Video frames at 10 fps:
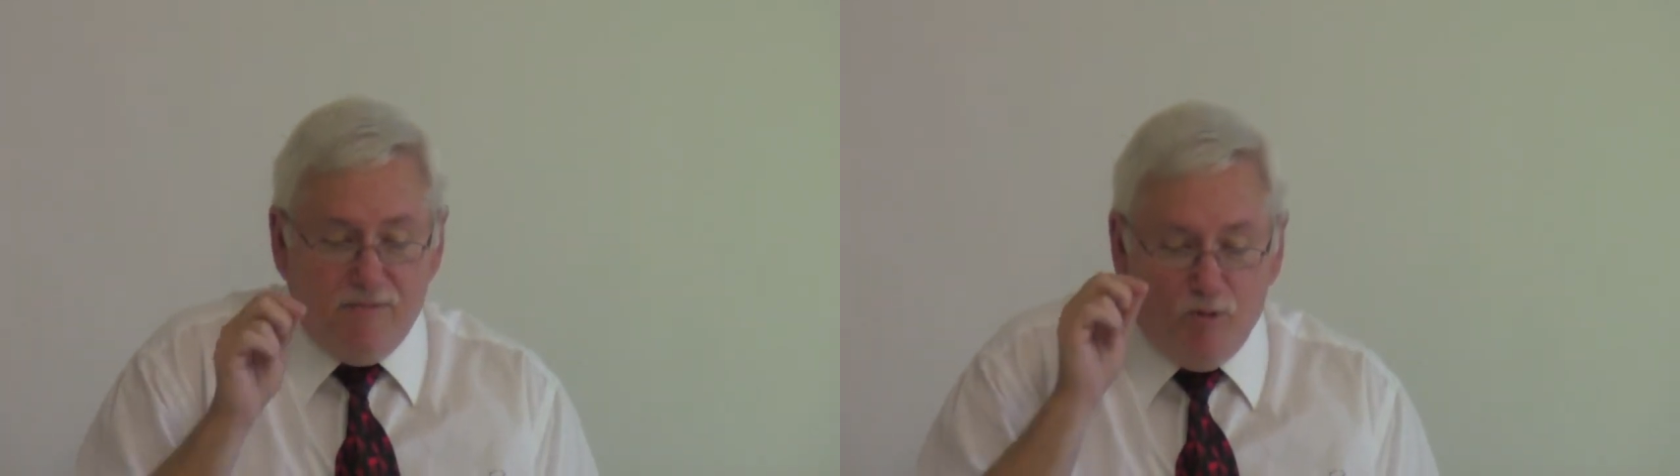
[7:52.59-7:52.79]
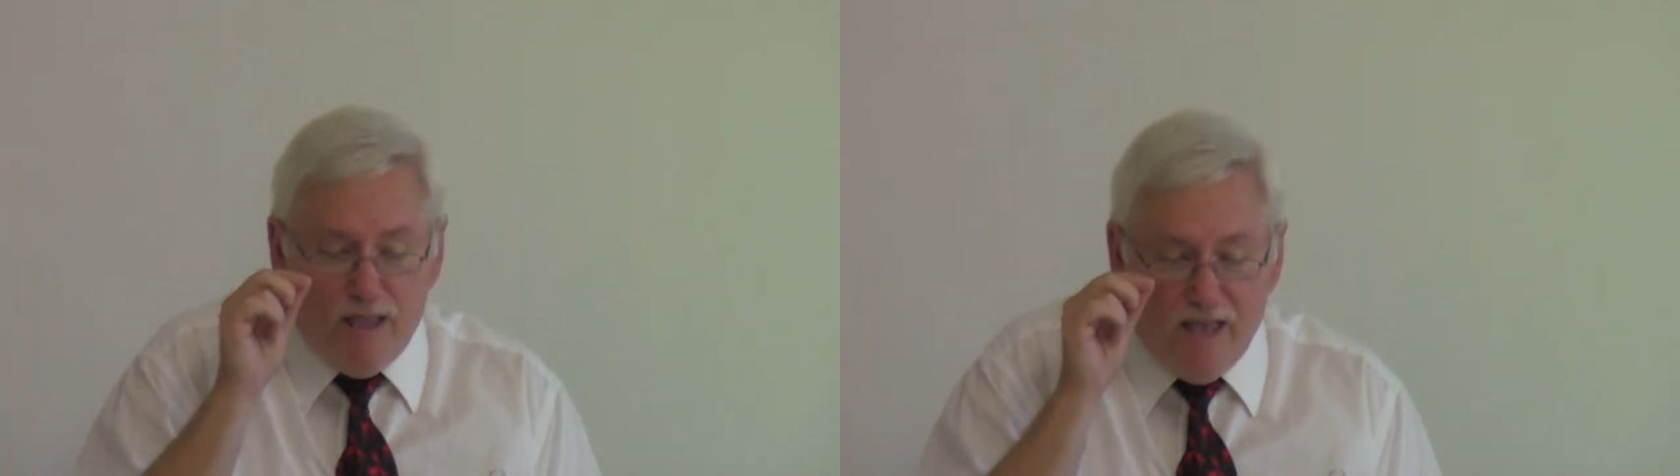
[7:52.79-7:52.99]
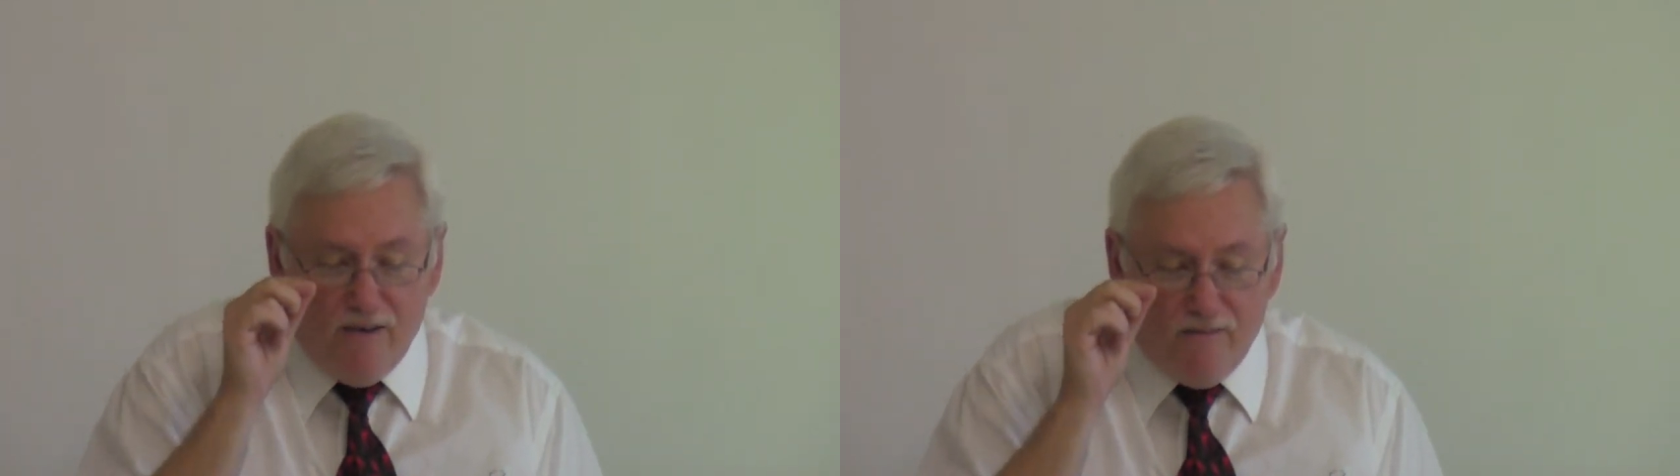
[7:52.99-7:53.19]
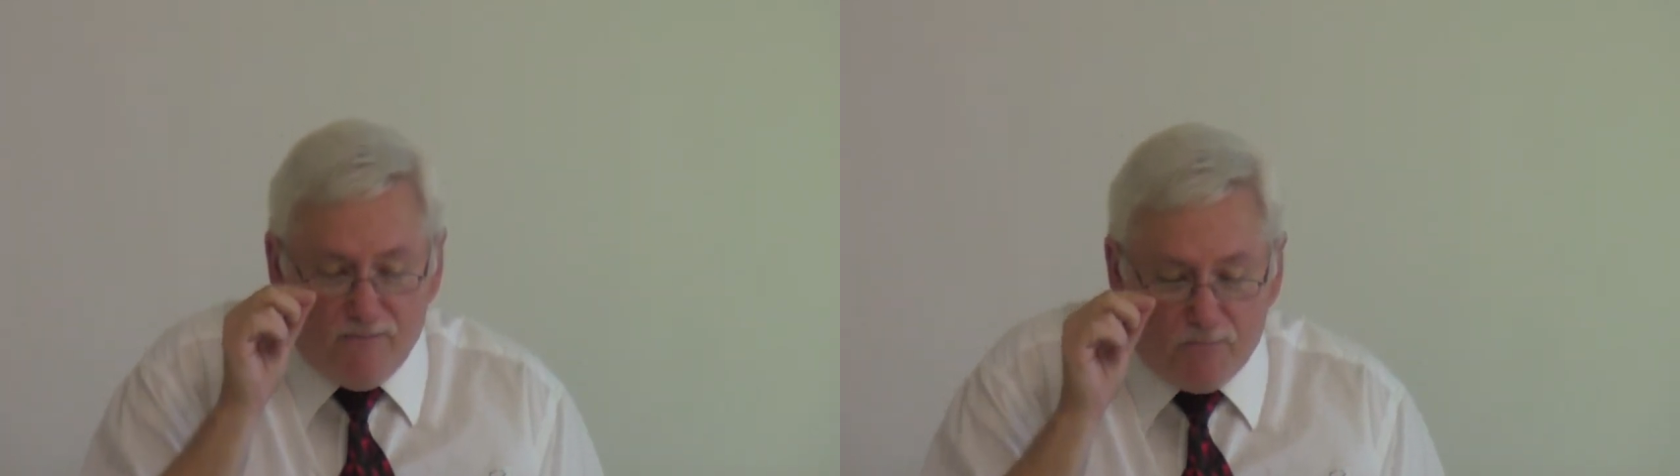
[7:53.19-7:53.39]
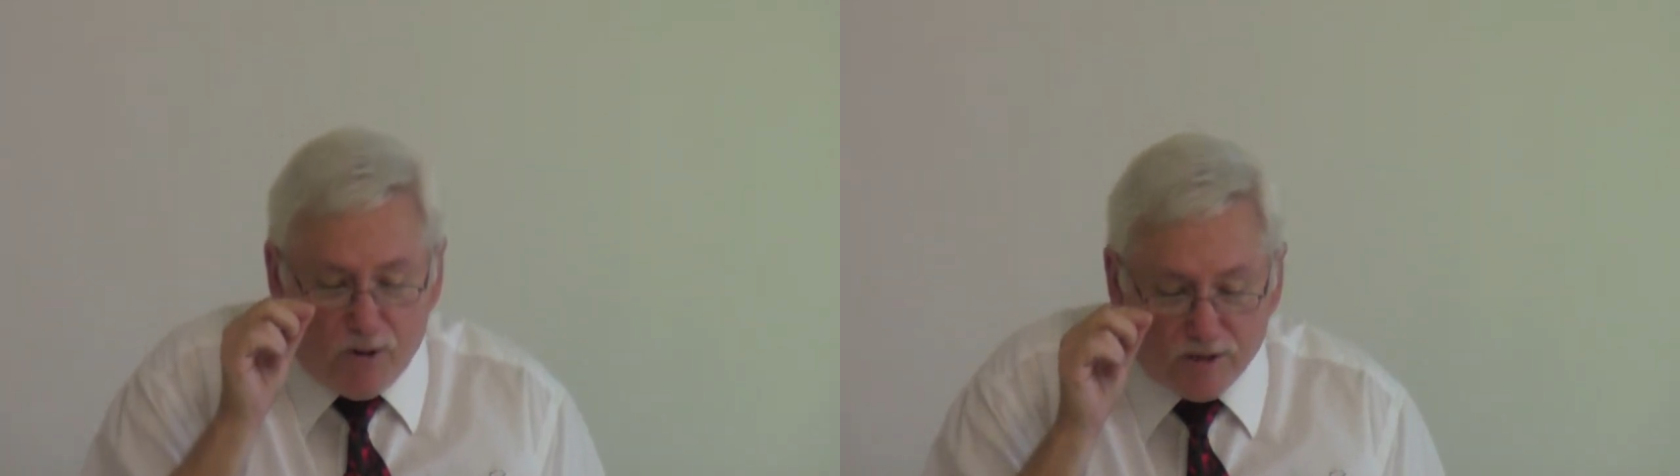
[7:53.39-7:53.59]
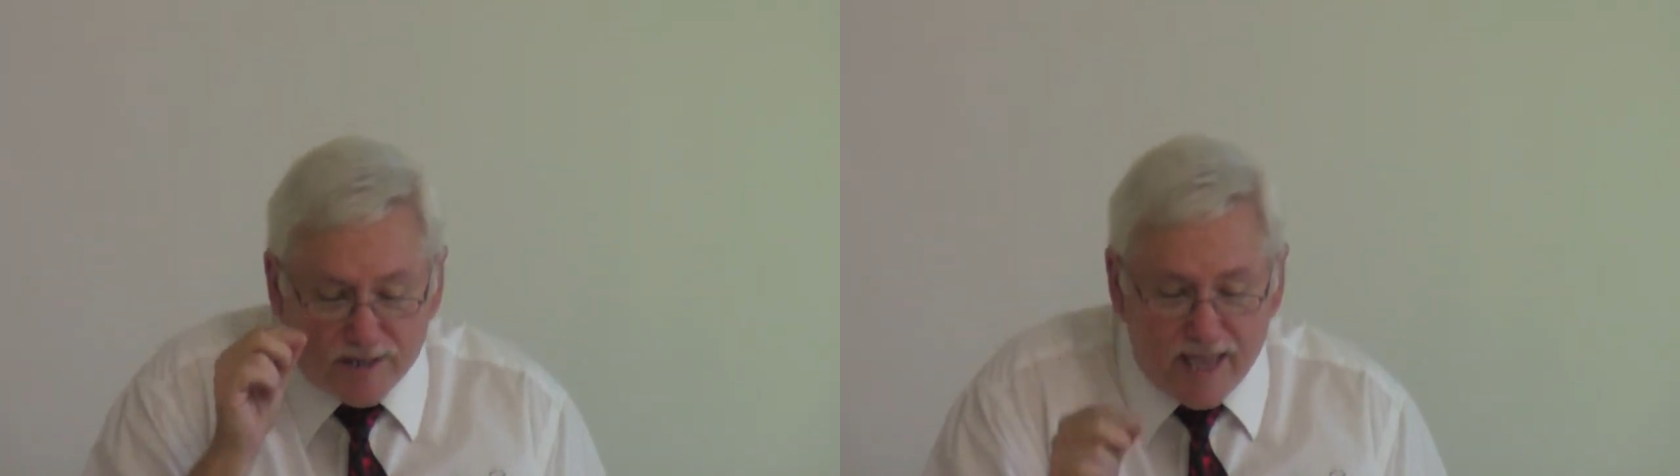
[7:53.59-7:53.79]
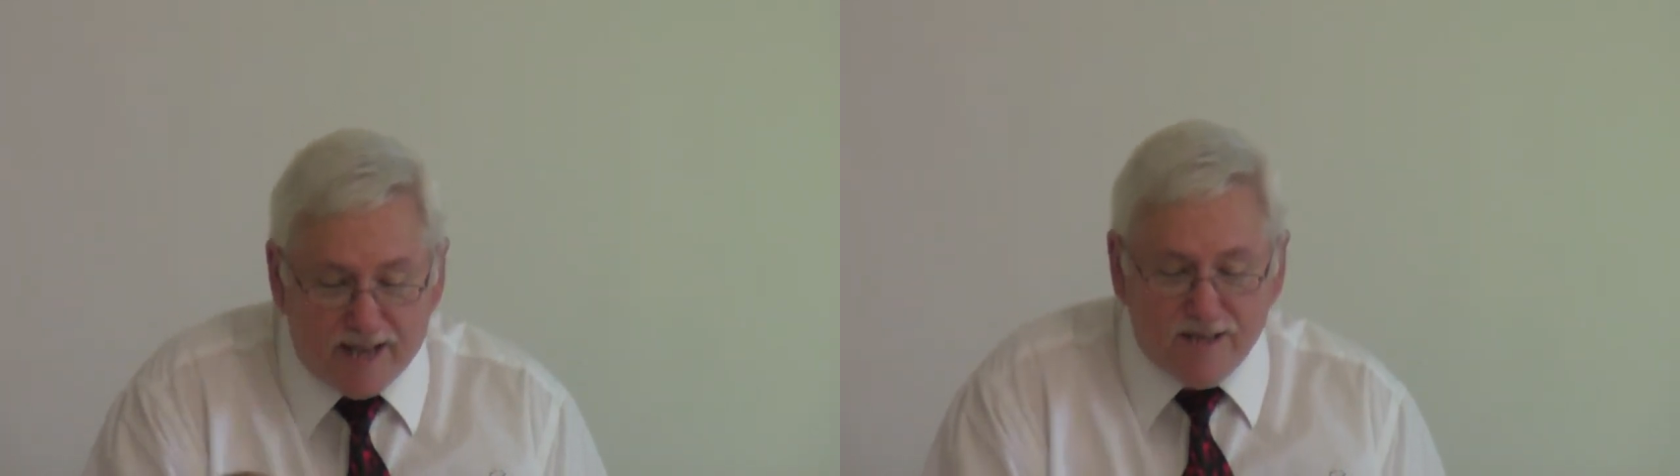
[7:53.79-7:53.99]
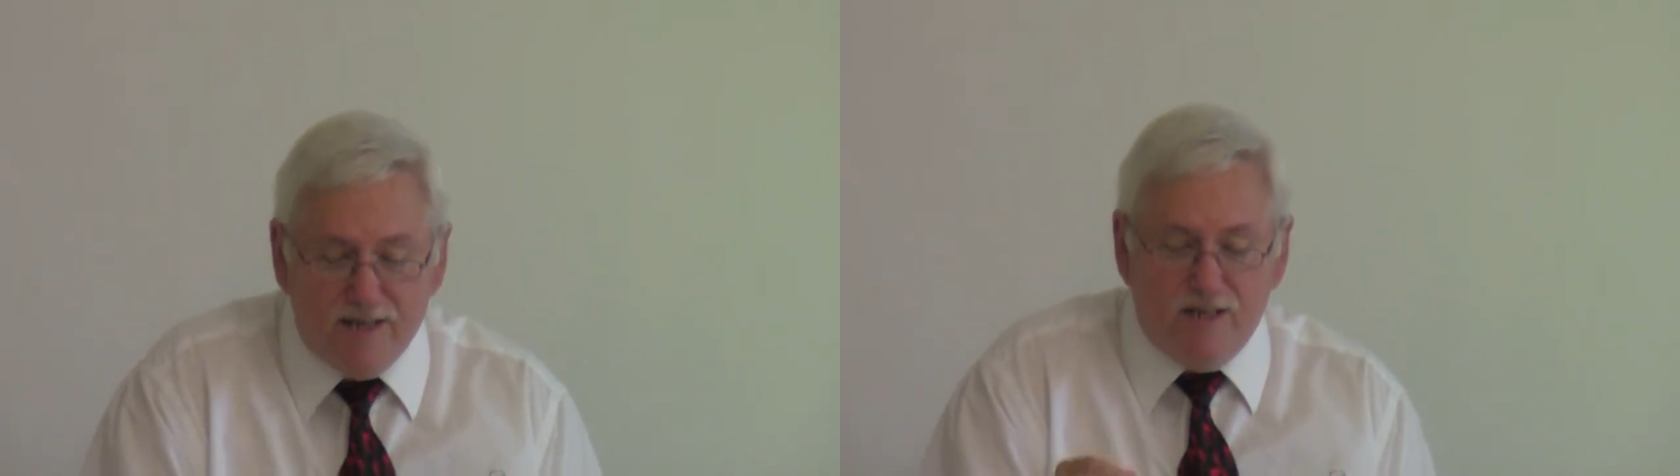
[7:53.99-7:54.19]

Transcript: if we have partaken